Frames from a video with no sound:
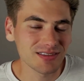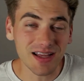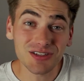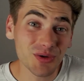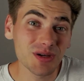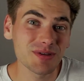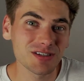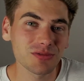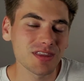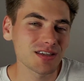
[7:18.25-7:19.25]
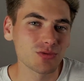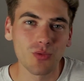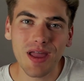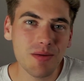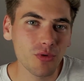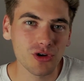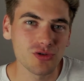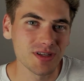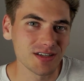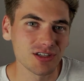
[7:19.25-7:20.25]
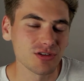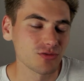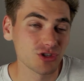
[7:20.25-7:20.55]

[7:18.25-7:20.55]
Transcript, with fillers: that's going to be something that's way more unique to you.